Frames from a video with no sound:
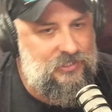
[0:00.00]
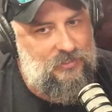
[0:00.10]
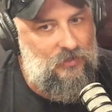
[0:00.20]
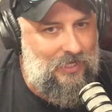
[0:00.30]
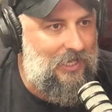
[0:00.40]
just
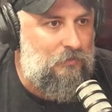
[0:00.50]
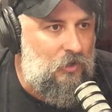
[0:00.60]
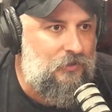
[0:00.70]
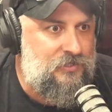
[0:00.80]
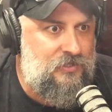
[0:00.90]
go get them.
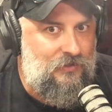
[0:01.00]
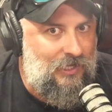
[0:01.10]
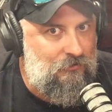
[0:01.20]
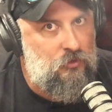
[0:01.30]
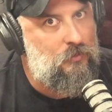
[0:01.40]
Oh, they're still
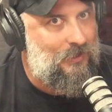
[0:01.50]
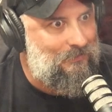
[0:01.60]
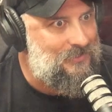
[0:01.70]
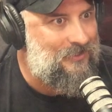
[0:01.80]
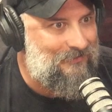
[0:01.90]
alive. Cool. Bring them
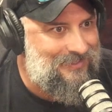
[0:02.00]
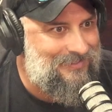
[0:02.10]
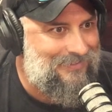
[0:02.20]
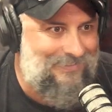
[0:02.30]
to the surface.